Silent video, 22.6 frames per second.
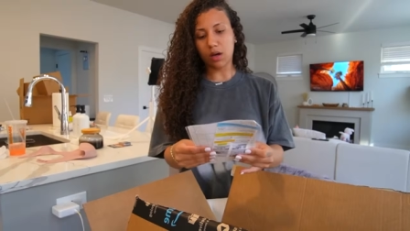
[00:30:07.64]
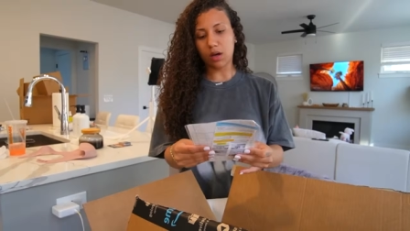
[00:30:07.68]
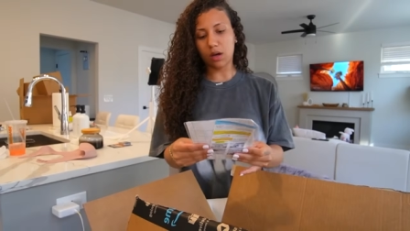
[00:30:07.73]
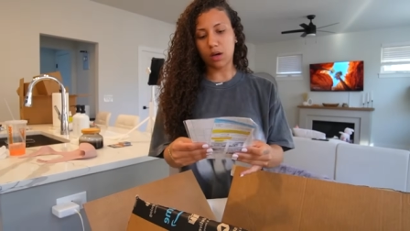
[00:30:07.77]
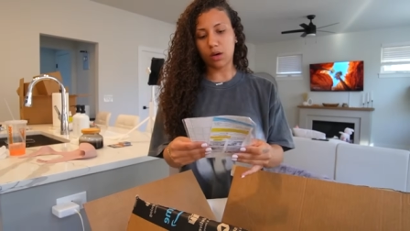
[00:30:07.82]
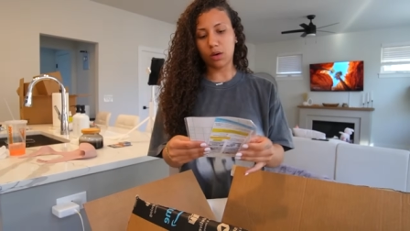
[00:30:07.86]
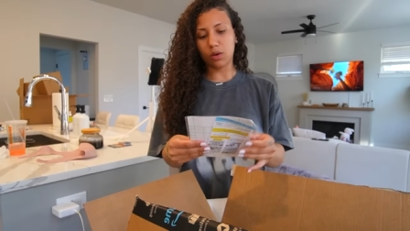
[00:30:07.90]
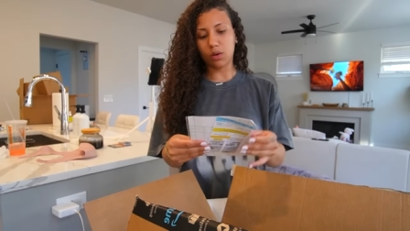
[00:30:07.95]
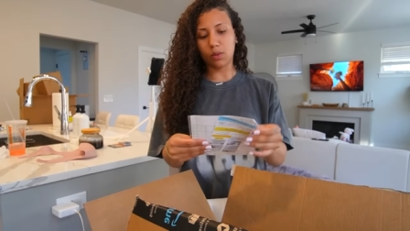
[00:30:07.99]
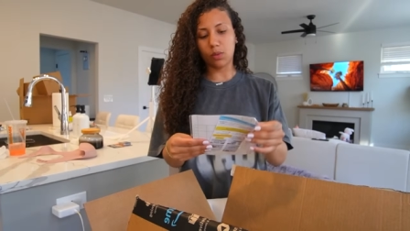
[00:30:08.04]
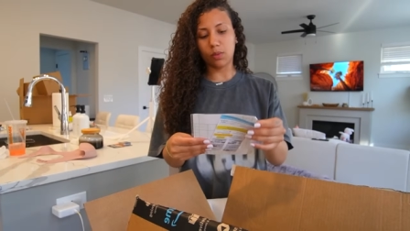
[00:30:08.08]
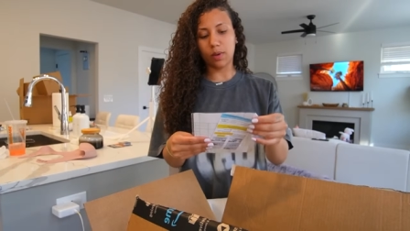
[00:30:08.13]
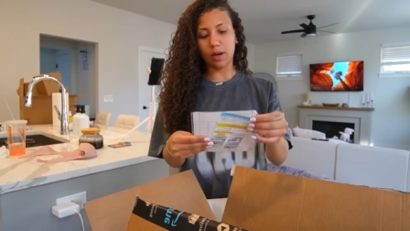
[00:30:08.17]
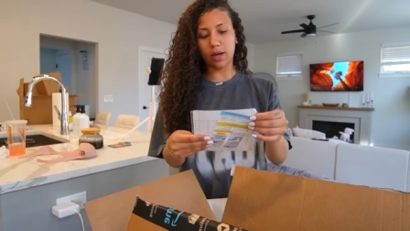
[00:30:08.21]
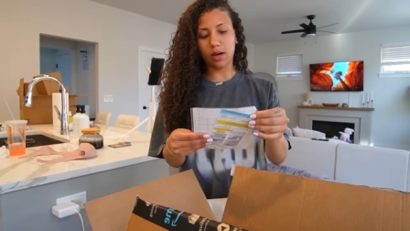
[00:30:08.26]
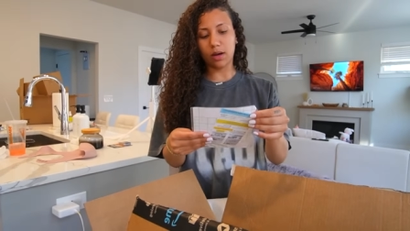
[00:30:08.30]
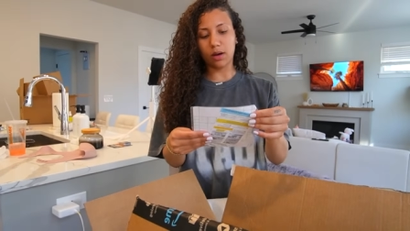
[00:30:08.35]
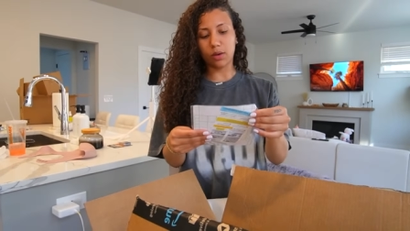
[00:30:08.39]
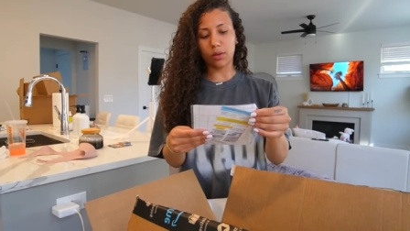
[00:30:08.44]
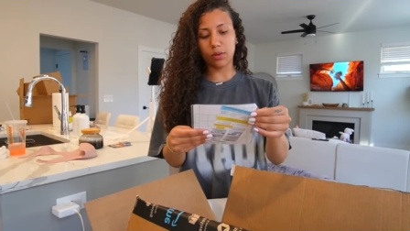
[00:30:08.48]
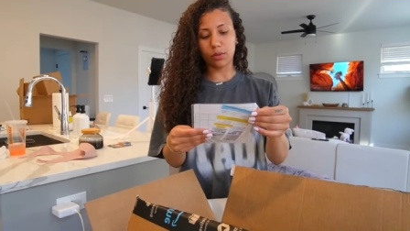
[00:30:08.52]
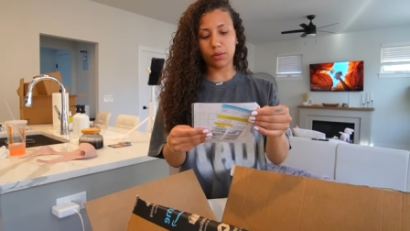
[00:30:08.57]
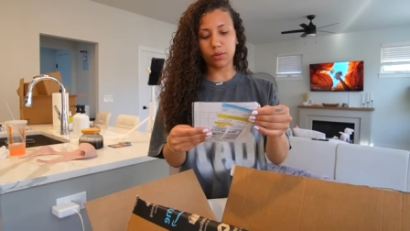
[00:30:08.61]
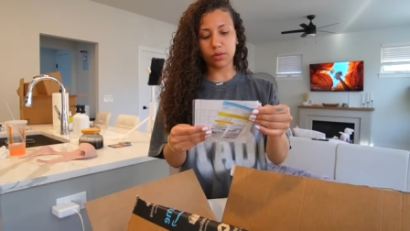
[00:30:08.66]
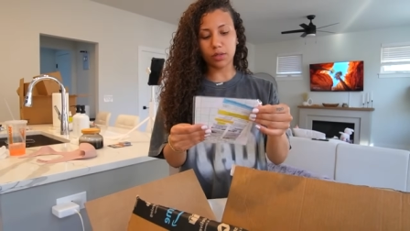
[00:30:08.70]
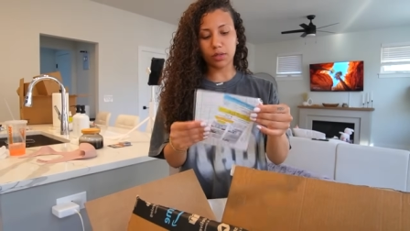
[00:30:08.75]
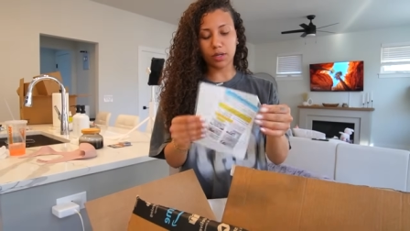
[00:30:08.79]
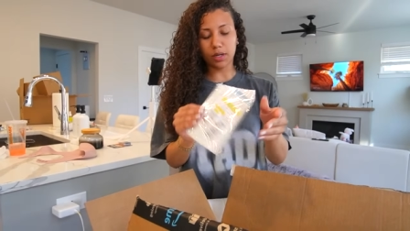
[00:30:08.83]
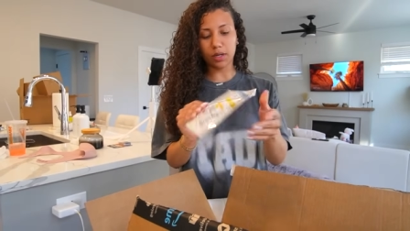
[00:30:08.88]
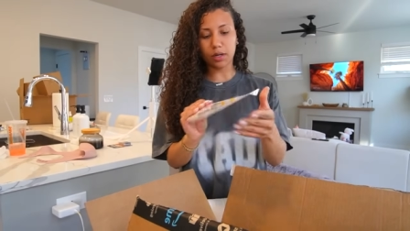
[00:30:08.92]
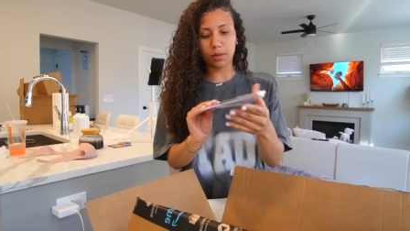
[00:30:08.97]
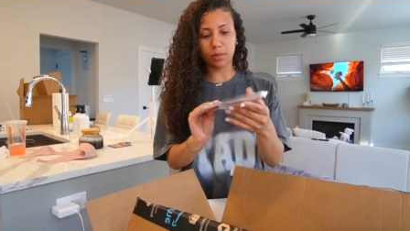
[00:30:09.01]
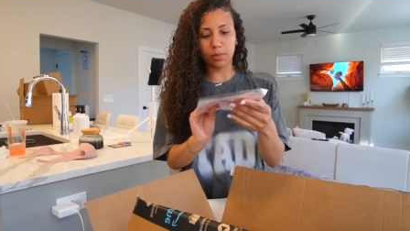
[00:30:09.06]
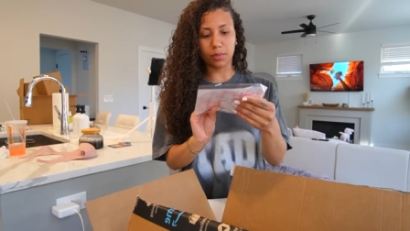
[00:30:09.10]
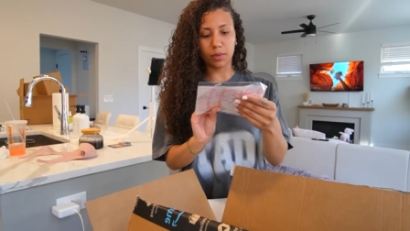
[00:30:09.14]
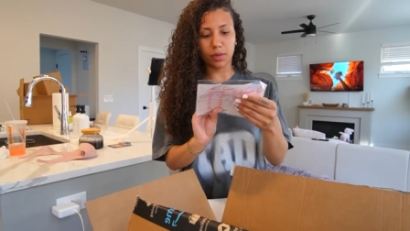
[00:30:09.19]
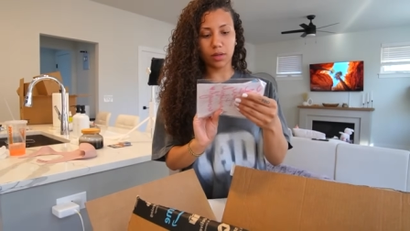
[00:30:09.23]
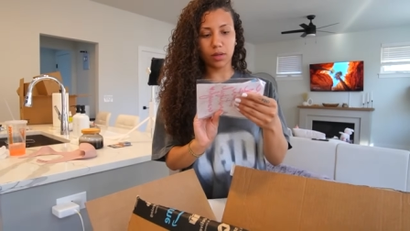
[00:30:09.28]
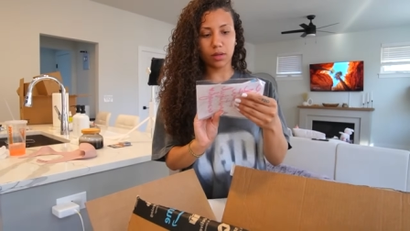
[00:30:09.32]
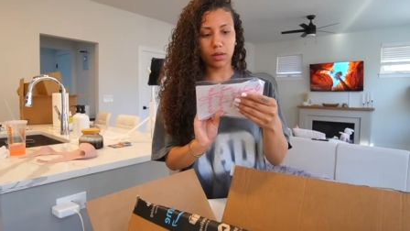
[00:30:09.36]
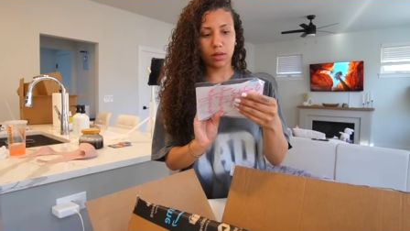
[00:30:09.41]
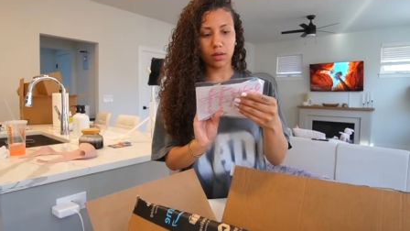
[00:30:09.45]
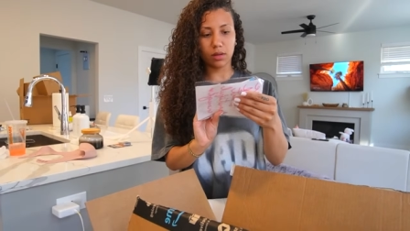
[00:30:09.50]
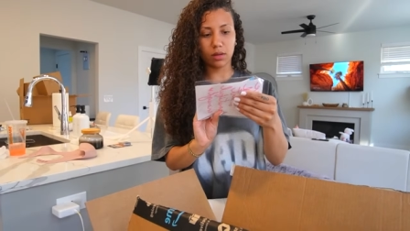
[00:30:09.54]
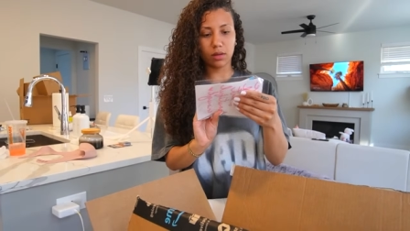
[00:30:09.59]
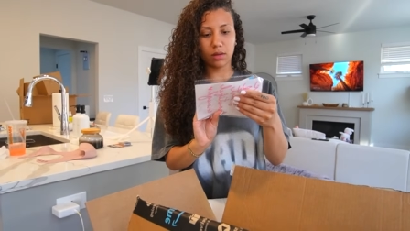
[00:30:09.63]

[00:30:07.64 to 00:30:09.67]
Oh wow, those are kind of big.